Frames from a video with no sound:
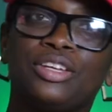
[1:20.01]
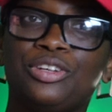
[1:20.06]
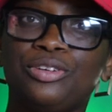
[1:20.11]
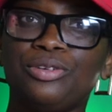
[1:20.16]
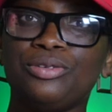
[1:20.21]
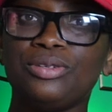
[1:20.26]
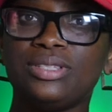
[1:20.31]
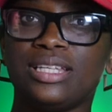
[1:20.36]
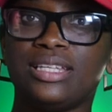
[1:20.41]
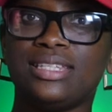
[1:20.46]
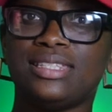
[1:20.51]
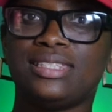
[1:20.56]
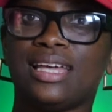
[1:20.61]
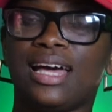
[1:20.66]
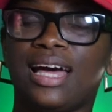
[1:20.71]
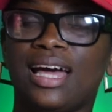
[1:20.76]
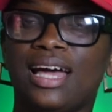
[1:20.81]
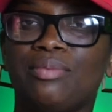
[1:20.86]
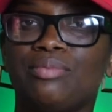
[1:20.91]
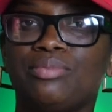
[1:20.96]
Use this
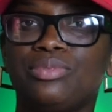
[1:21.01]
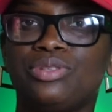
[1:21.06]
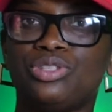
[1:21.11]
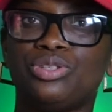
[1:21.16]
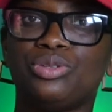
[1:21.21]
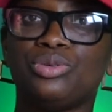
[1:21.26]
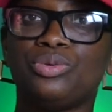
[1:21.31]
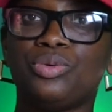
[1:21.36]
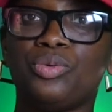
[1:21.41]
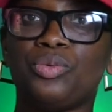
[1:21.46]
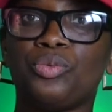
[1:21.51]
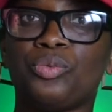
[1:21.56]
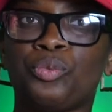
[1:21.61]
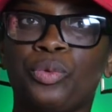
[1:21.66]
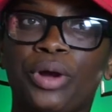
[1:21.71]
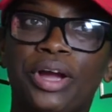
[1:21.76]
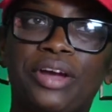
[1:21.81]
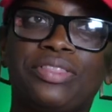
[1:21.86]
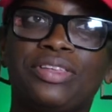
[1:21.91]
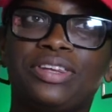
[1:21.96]
time to
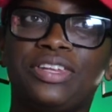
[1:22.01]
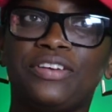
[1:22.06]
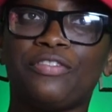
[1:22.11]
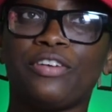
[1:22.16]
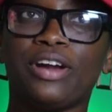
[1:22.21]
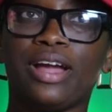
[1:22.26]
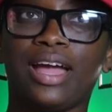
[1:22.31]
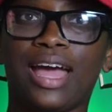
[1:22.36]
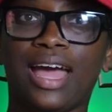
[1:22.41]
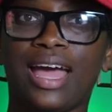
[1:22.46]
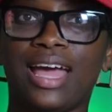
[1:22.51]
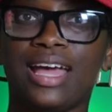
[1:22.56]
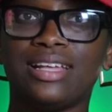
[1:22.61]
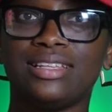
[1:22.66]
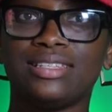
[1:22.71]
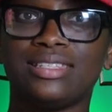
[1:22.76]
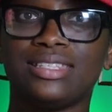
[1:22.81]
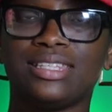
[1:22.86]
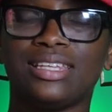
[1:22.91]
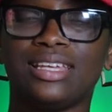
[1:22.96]
wear the different
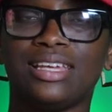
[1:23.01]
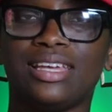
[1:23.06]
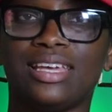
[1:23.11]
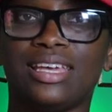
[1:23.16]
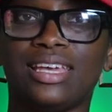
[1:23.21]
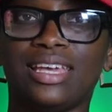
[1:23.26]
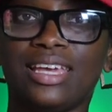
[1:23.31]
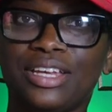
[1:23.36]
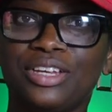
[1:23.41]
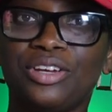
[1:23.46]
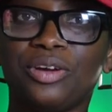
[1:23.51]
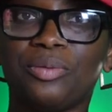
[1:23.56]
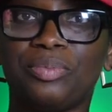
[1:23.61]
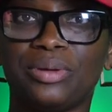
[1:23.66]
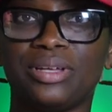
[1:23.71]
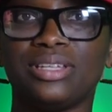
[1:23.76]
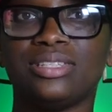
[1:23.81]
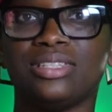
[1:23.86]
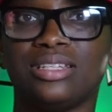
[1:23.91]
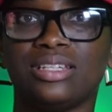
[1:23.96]
hats in your
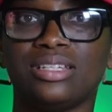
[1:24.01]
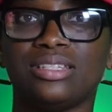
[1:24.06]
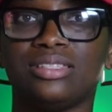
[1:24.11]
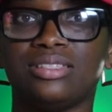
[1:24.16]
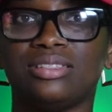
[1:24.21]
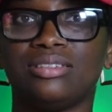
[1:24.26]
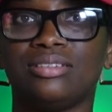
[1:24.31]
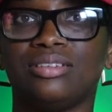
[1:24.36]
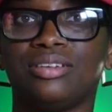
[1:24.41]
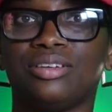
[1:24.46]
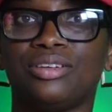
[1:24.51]
business.